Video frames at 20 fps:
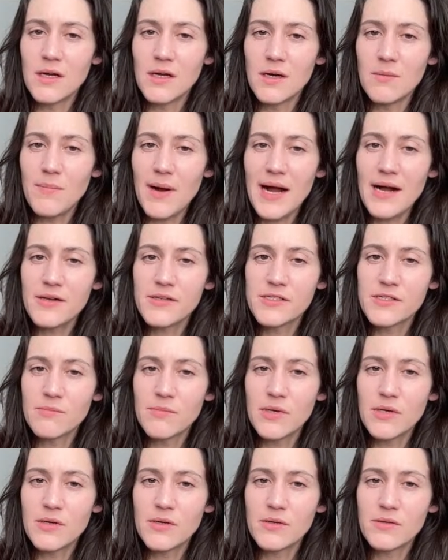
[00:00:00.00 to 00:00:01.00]
piles of
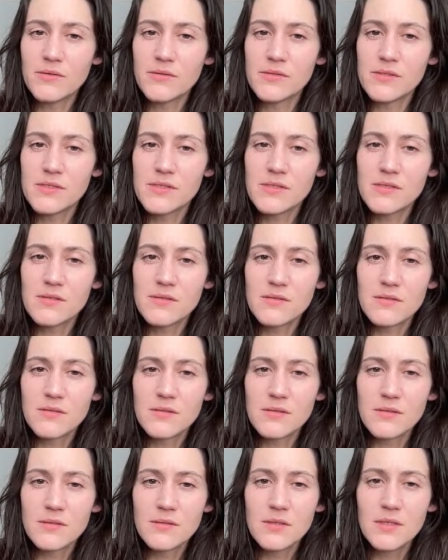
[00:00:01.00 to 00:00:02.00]
bones.
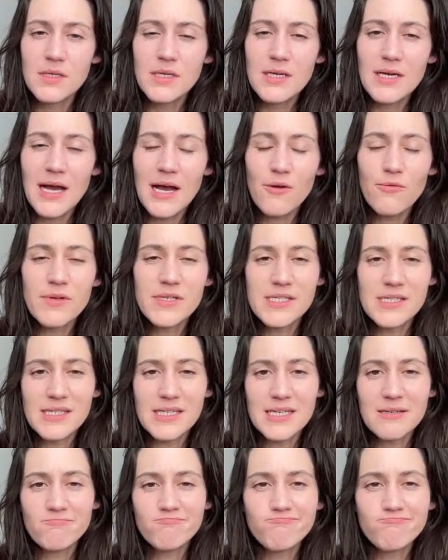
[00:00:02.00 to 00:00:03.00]
How recently